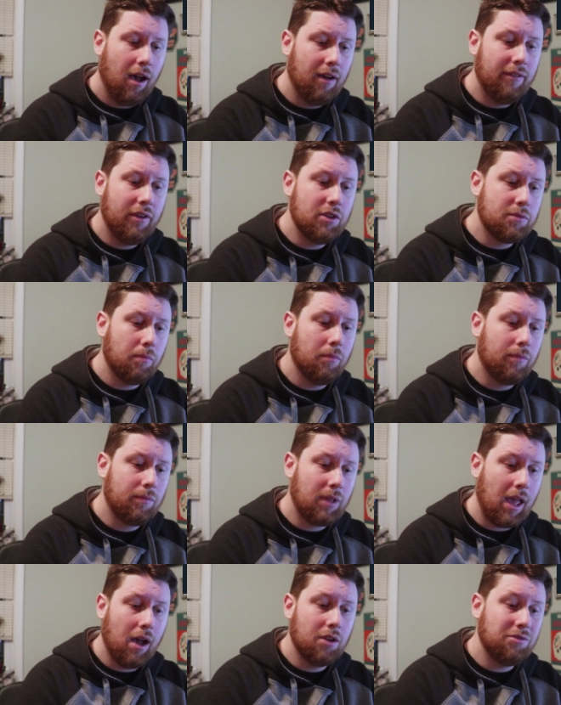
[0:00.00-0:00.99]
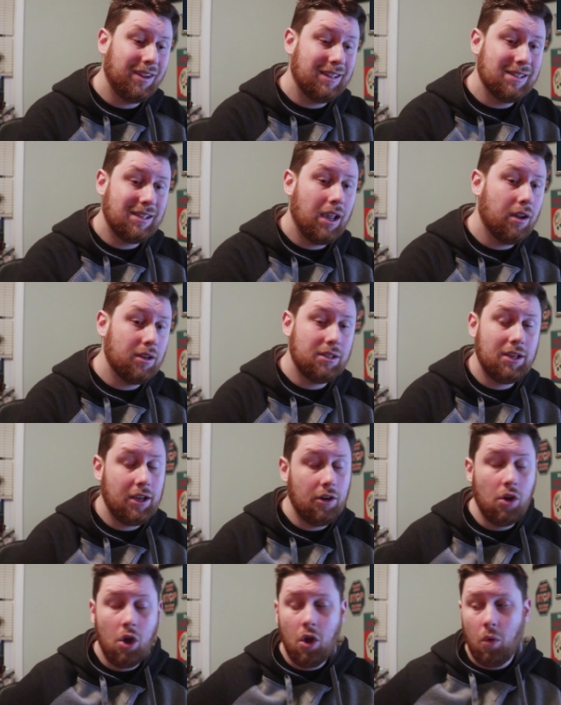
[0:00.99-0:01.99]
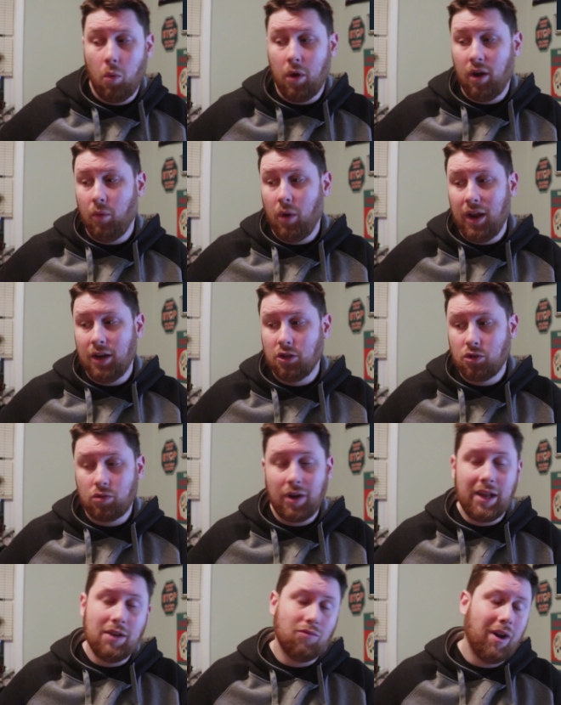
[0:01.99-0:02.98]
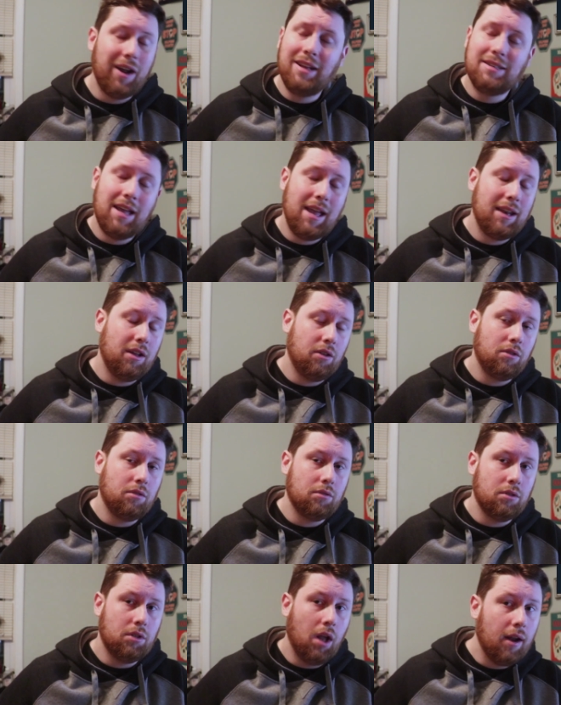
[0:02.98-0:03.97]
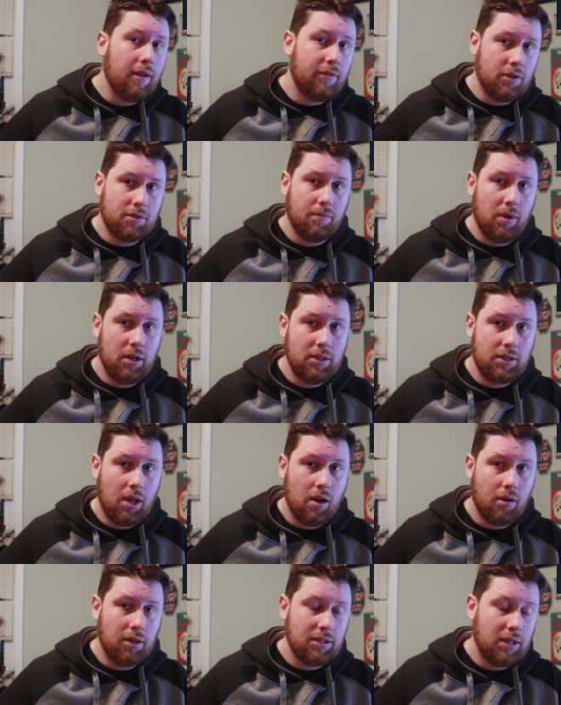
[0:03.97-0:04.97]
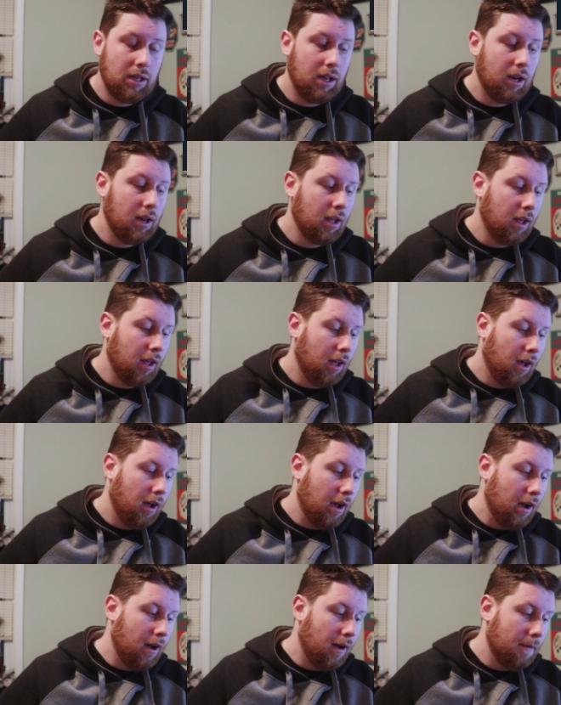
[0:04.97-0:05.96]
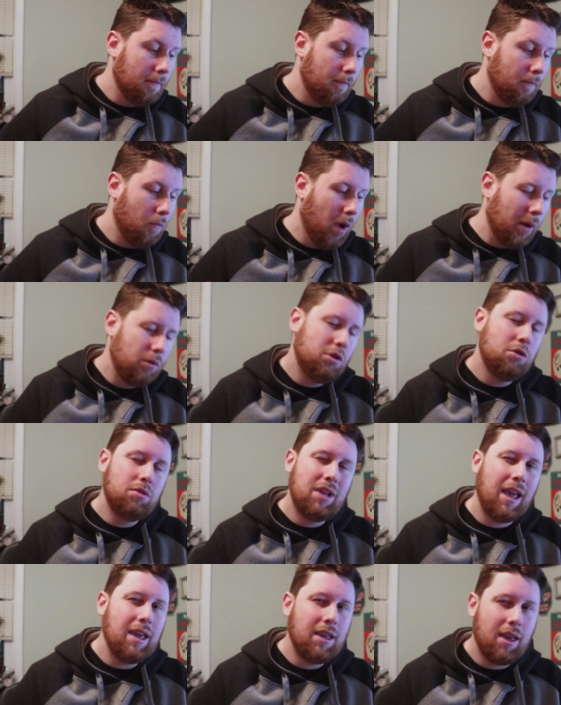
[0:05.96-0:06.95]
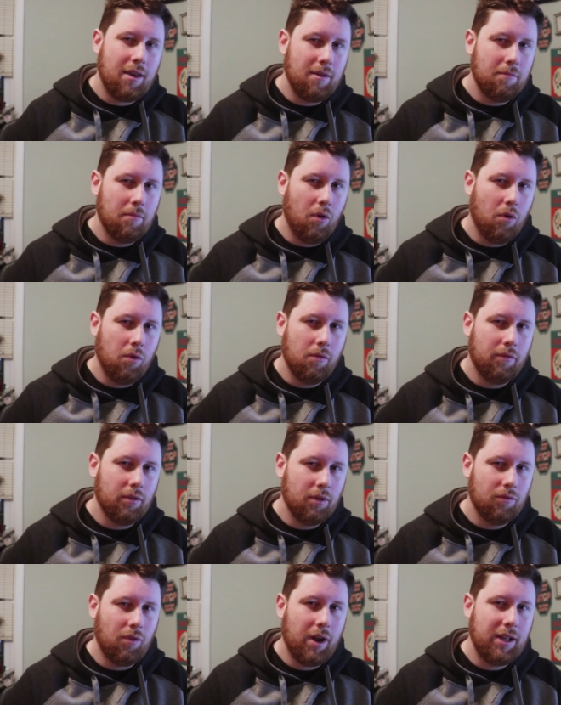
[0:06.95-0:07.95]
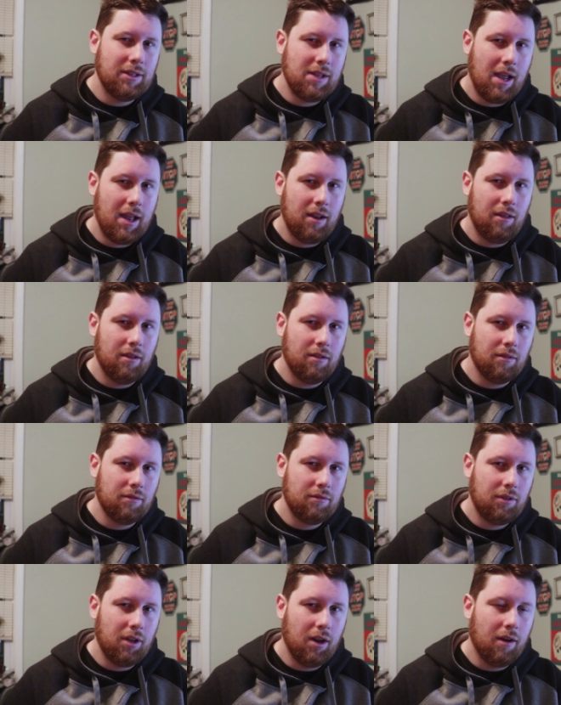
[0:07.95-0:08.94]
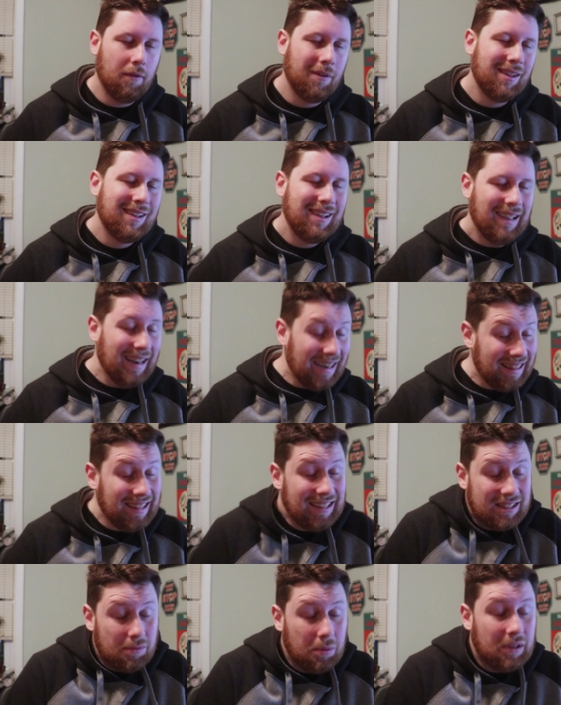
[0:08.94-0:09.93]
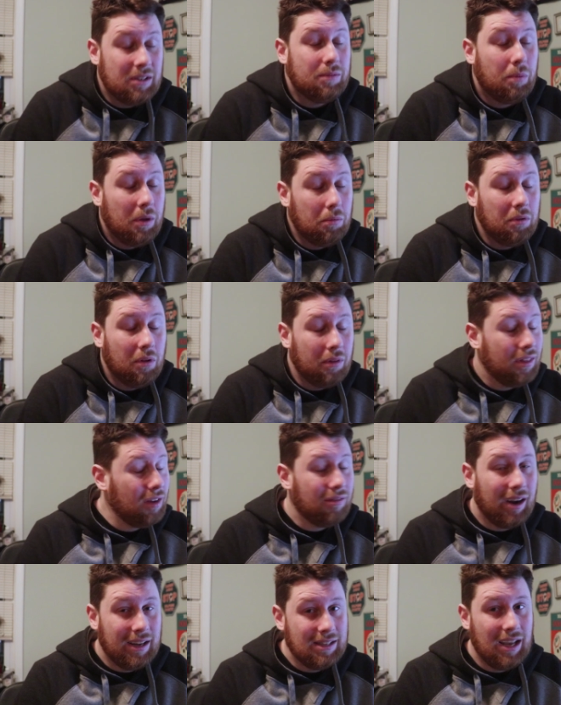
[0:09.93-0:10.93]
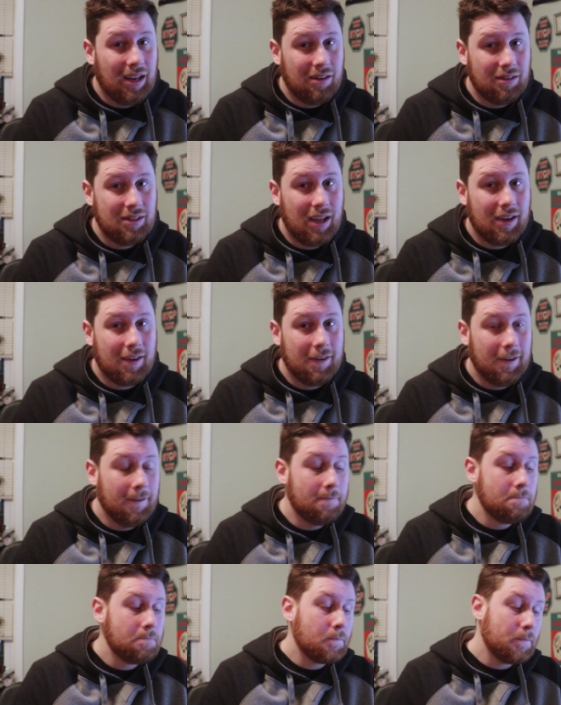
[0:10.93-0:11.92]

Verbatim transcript: of his contract is guaranteed, where in a trade, Ryan Tannehill, none of his money's guaranteed. Um, why would you take him over Ryan Tannehill? You know, and I think it's because people don't think Ryan Tannehill is that good.